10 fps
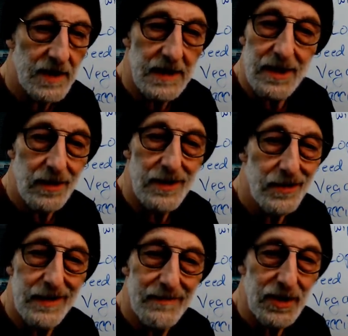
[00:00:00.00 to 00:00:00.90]
it isn't going to do you
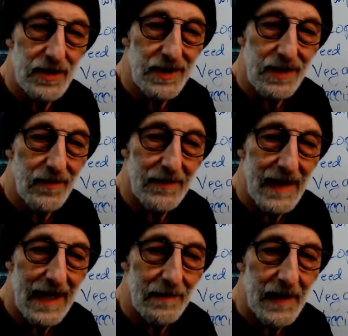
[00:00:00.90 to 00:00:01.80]
much good to go to an
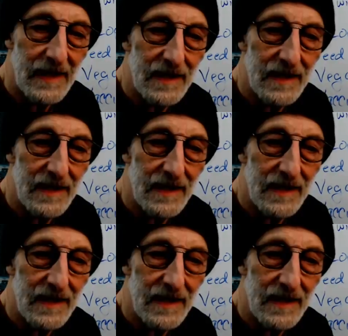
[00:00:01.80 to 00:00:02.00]
allopath